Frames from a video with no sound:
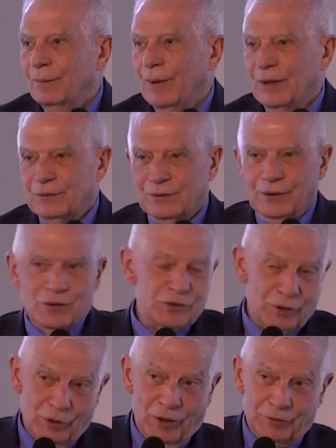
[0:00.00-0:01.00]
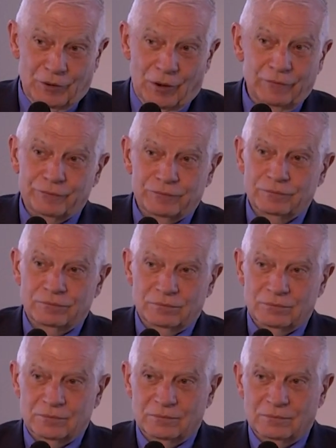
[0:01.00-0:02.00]
but it's still not enough
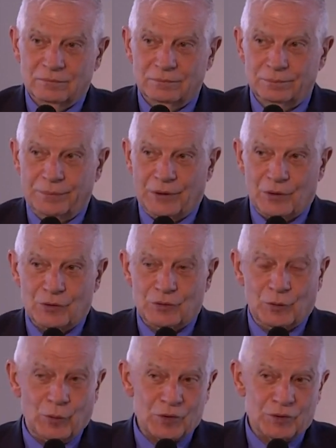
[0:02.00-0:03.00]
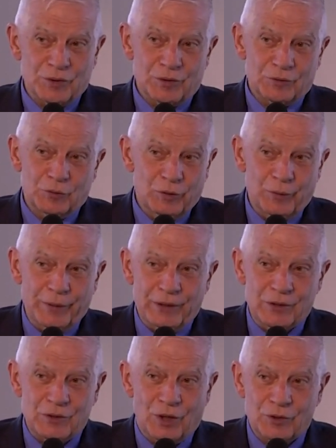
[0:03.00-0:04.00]
because the Russian
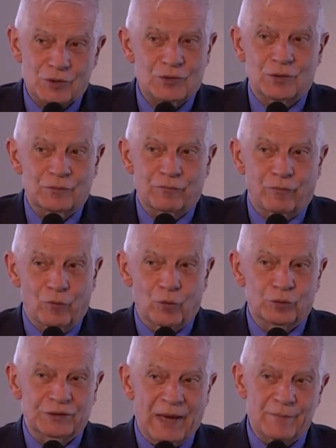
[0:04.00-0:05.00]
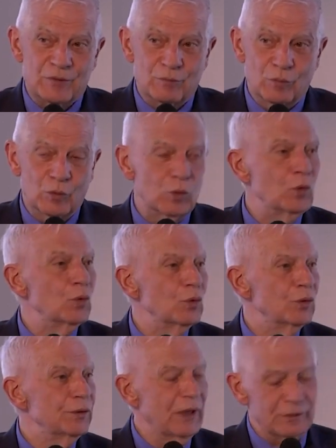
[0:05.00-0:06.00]
artillery shots four times more
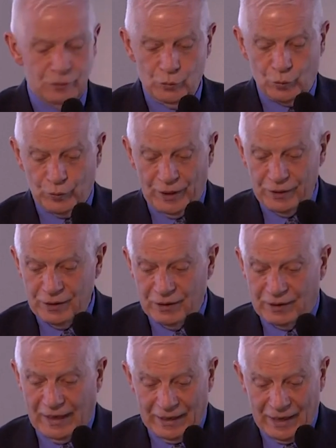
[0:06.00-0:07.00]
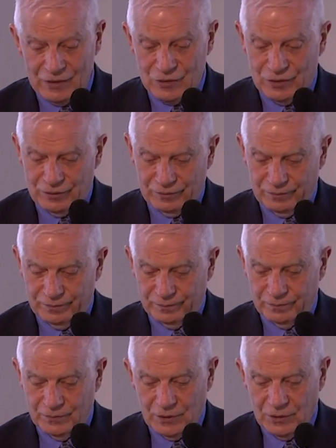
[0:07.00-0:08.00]
than the Ukrainian can answer.
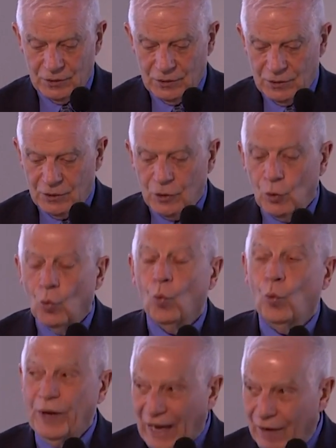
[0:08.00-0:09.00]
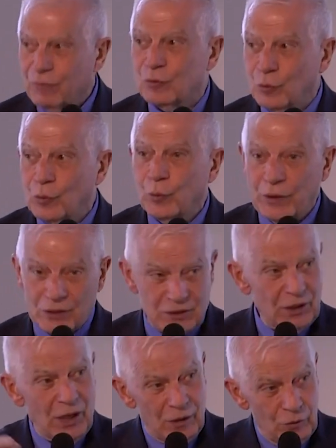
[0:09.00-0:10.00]
We have to
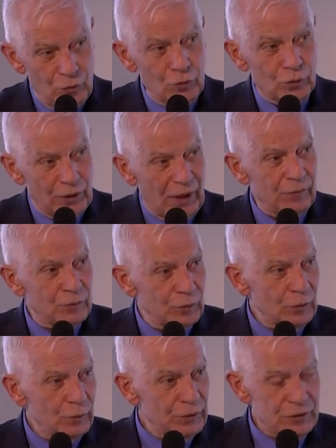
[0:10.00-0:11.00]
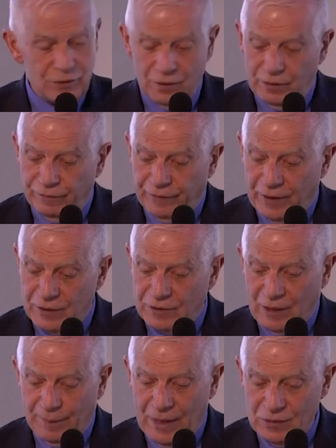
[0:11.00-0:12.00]
increase, and you have to increase, the defense
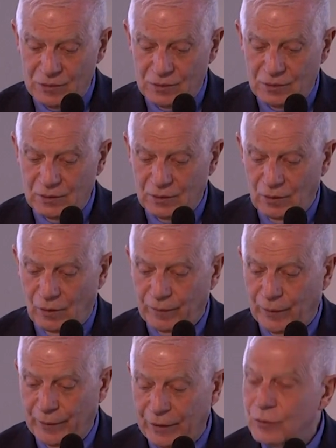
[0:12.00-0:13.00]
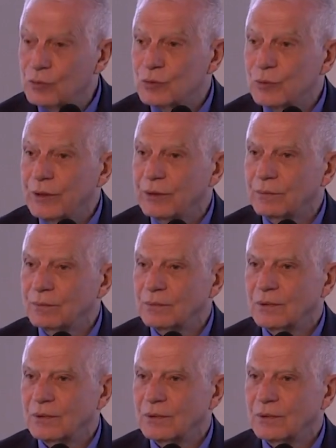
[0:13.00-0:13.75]
capacity of our industry.